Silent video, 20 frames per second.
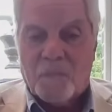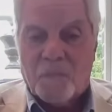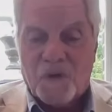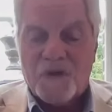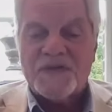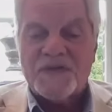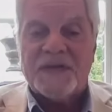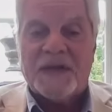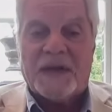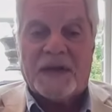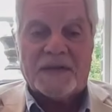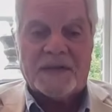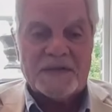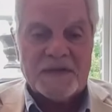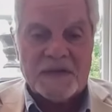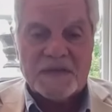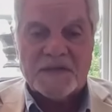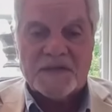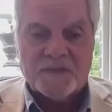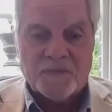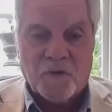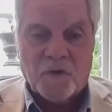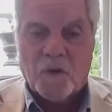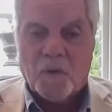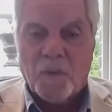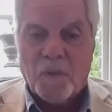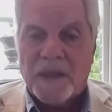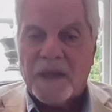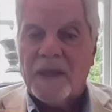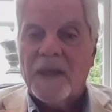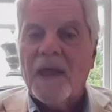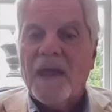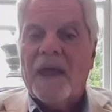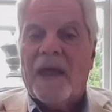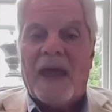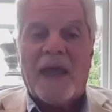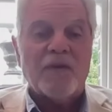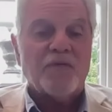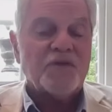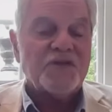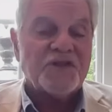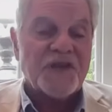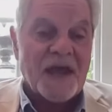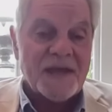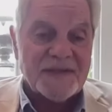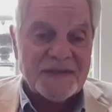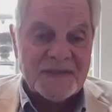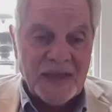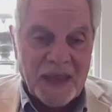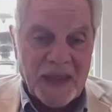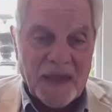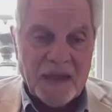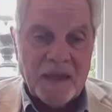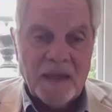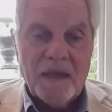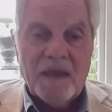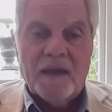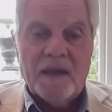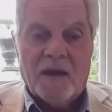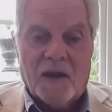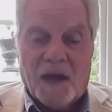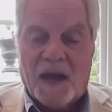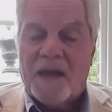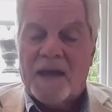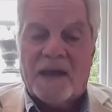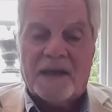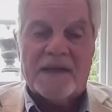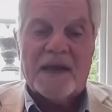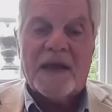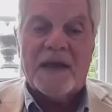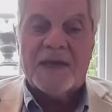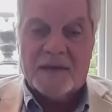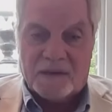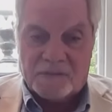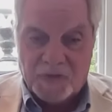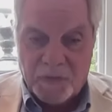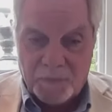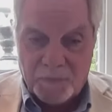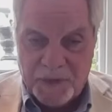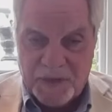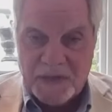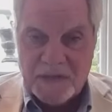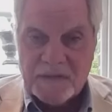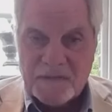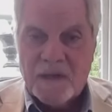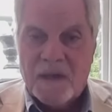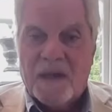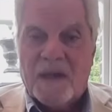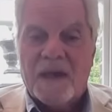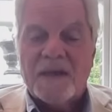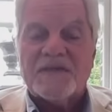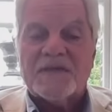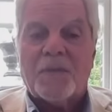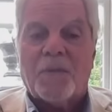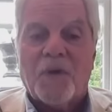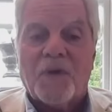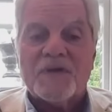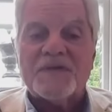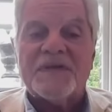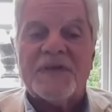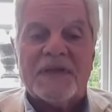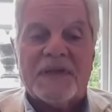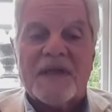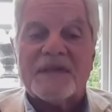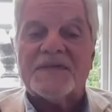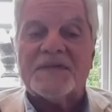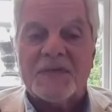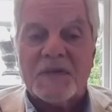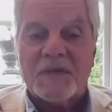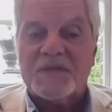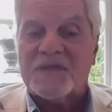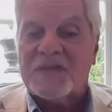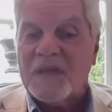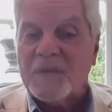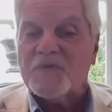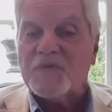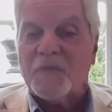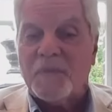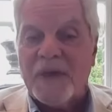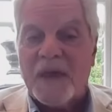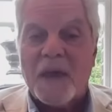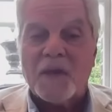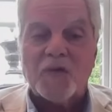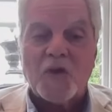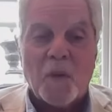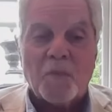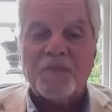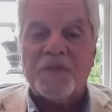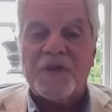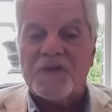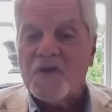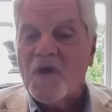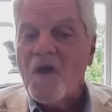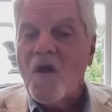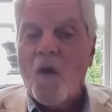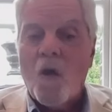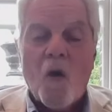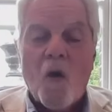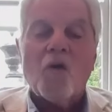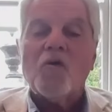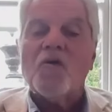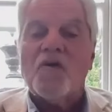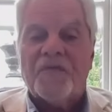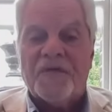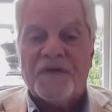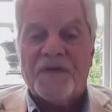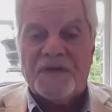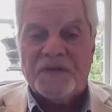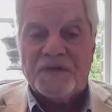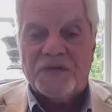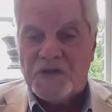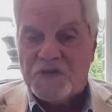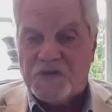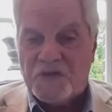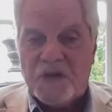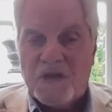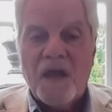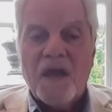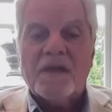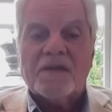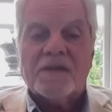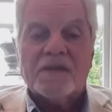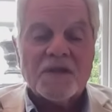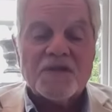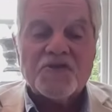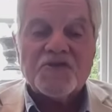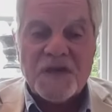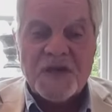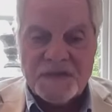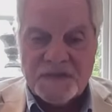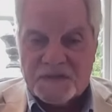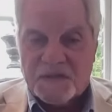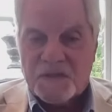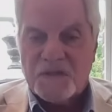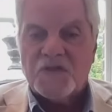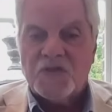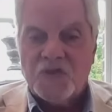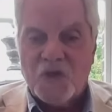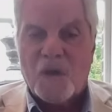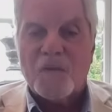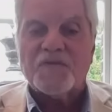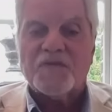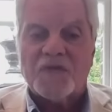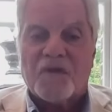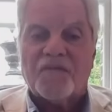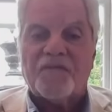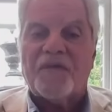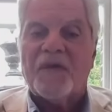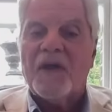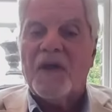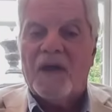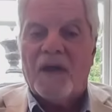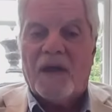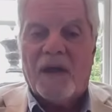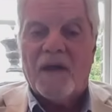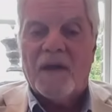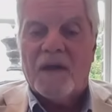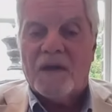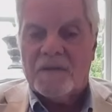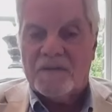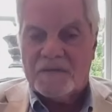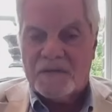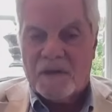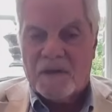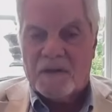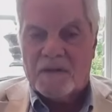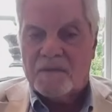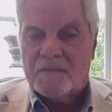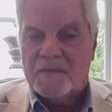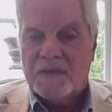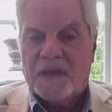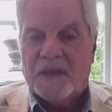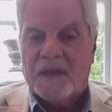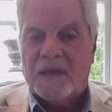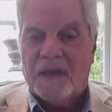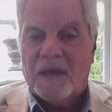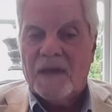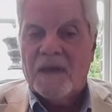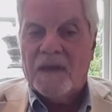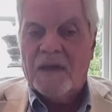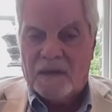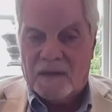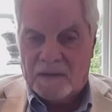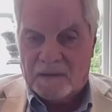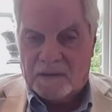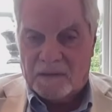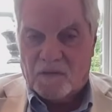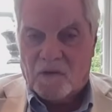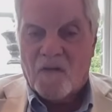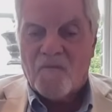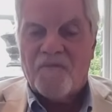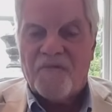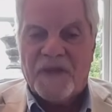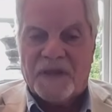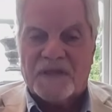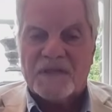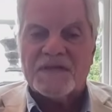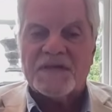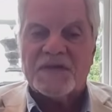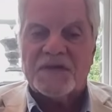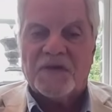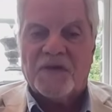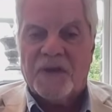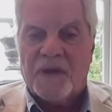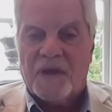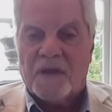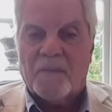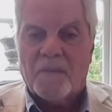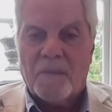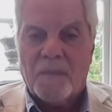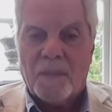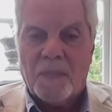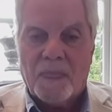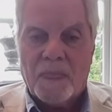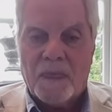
policy that it's following, and which I say, and I repeat, is a policy that seems to be adopted all over the region, not just in terms of the conflict in Syria.